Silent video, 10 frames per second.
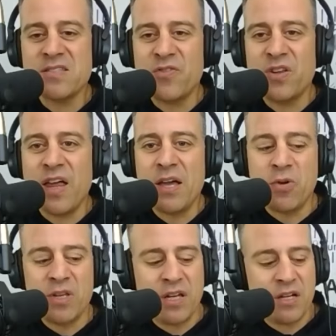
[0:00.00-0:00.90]
If you like
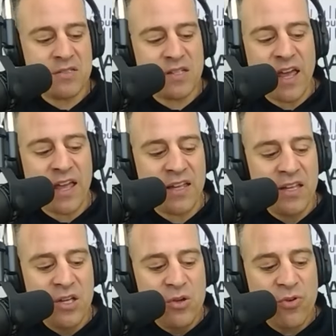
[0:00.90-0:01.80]
what you hear today,
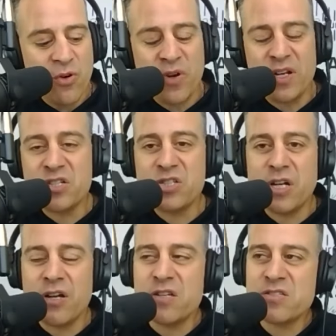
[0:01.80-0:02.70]
feel free to
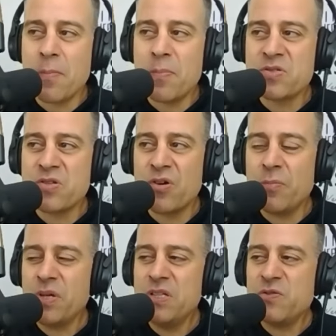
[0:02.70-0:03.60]
share this episode
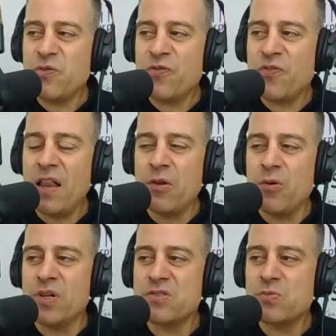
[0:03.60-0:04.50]
and please follow
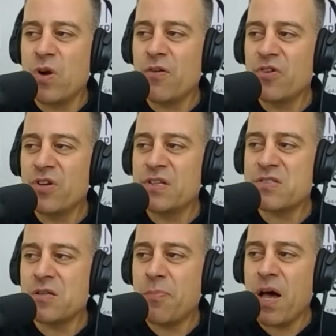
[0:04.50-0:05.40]
us wherever you
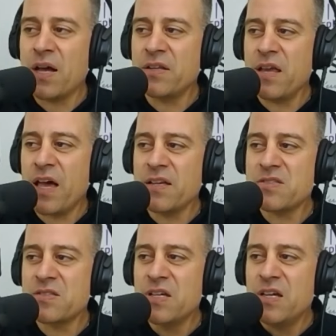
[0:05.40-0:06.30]
listen to podcasts.